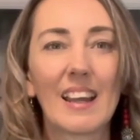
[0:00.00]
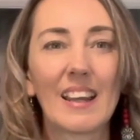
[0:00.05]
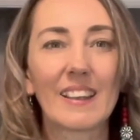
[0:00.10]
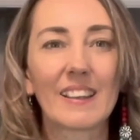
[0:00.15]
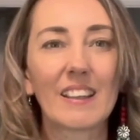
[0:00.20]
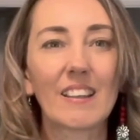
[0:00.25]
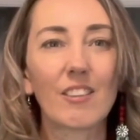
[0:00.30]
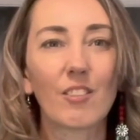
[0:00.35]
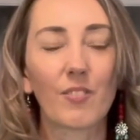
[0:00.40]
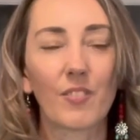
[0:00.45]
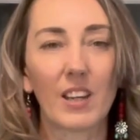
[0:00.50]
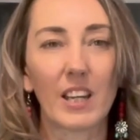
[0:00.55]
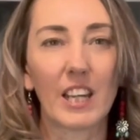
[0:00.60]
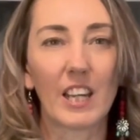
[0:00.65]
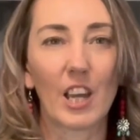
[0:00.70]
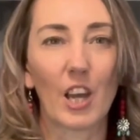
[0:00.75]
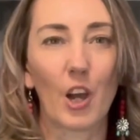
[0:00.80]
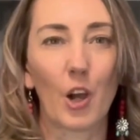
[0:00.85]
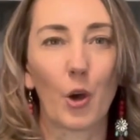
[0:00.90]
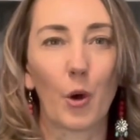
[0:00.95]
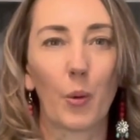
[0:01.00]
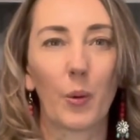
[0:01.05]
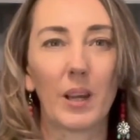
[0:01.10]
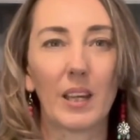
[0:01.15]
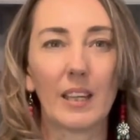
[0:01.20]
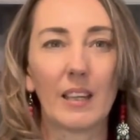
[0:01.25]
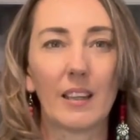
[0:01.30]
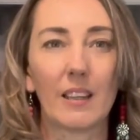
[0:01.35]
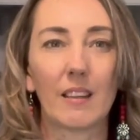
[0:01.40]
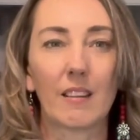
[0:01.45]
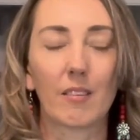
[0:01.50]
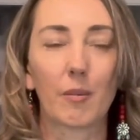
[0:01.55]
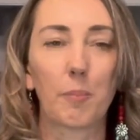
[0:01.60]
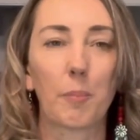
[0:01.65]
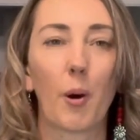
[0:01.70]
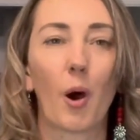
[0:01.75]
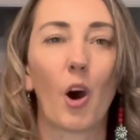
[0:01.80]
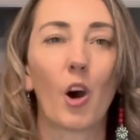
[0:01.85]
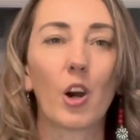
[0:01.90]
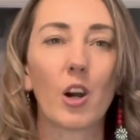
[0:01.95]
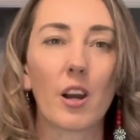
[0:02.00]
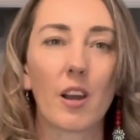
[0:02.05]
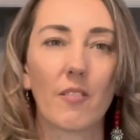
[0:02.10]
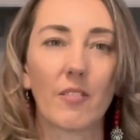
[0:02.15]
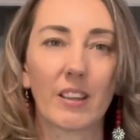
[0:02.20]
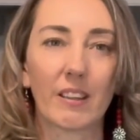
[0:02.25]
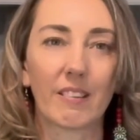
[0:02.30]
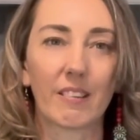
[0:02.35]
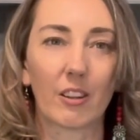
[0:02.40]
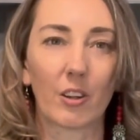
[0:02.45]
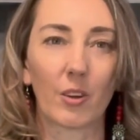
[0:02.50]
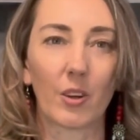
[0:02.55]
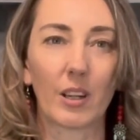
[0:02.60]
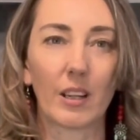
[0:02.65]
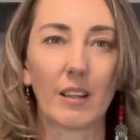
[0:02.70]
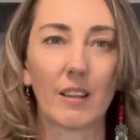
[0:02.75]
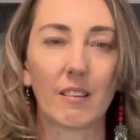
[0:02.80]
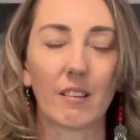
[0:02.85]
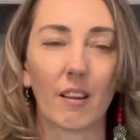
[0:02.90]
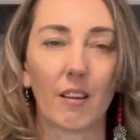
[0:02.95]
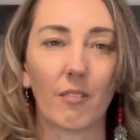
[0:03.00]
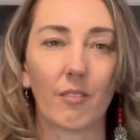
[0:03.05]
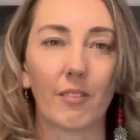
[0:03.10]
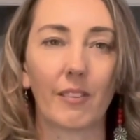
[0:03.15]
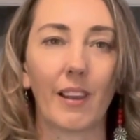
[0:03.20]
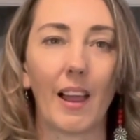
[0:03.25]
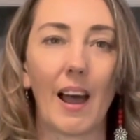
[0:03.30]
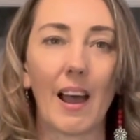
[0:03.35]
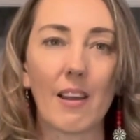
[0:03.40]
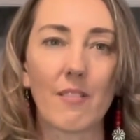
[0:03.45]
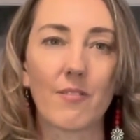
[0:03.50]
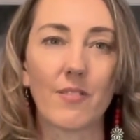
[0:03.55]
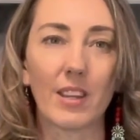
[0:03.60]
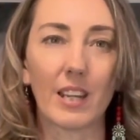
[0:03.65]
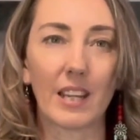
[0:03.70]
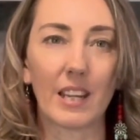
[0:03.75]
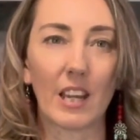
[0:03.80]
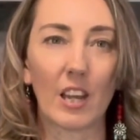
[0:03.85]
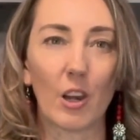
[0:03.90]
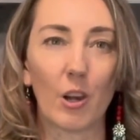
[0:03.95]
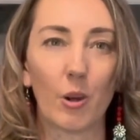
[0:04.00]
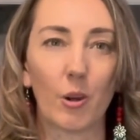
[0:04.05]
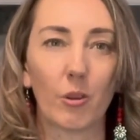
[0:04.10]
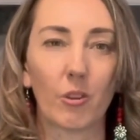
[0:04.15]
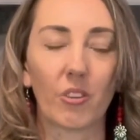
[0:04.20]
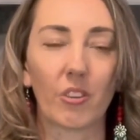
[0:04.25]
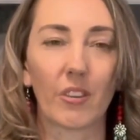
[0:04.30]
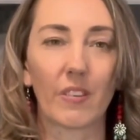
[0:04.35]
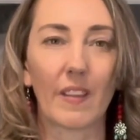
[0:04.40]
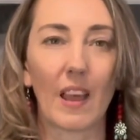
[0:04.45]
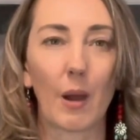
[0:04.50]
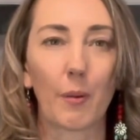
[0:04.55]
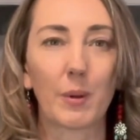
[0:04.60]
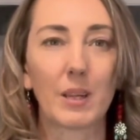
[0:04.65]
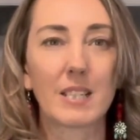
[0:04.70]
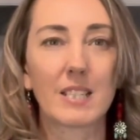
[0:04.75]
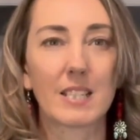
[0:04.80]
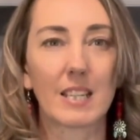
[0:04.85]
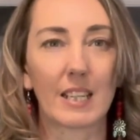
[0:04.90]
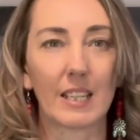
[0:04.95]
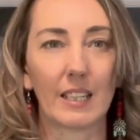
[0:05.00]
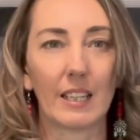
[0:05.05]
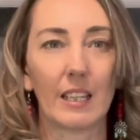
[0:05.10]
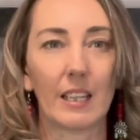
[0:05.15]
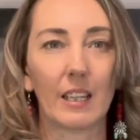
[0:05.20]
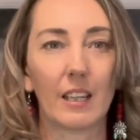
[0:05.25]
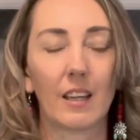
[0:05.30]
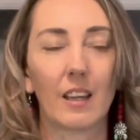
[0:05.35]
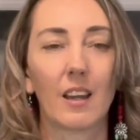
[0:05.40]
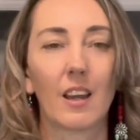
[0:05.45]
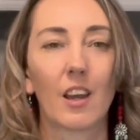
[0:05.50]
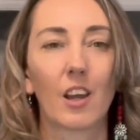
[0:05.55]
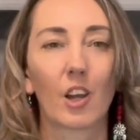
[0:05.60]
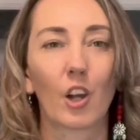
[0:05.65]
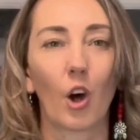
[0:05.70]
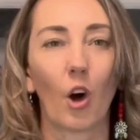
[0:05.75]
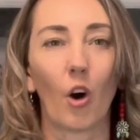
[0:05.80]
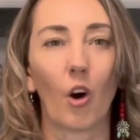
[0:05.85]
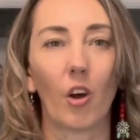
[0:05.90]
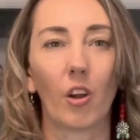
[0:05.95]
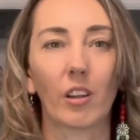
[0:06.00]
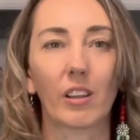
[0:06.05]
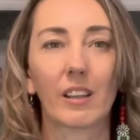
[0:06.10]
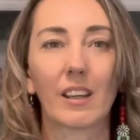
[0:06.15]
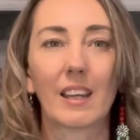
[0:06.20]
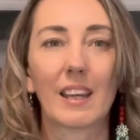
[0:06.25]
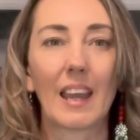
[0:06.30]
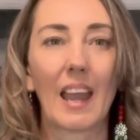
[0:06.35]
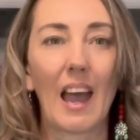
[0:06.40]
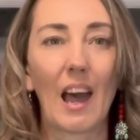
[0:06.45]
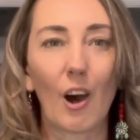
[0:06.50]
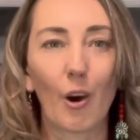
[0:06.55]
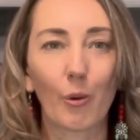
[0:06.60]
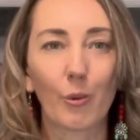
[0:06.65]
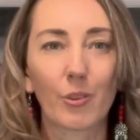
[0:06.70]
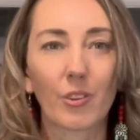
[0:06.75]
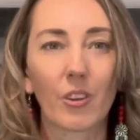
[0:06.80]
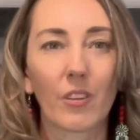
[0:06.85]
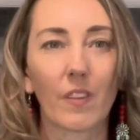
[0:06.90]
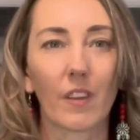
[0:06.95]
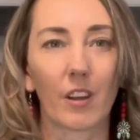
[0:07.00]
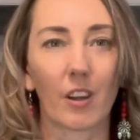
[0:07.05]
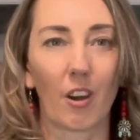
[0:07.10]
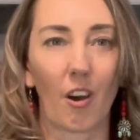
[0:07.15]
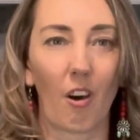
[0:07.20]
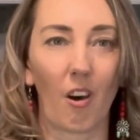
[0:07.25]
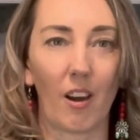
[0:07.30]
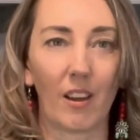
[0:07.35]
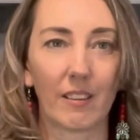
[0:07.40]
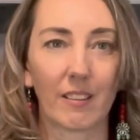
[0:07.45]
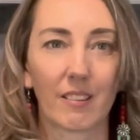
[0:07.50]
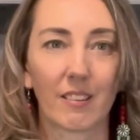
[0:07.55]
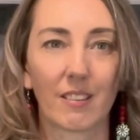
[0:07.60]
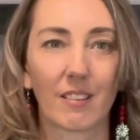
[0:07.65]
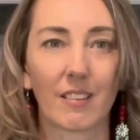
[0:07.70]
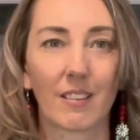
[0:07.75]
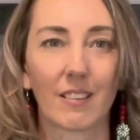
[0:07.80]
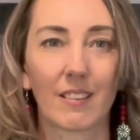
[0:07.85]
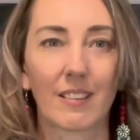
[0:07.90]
This video is part of a series of live videos that we did called Count the Cost.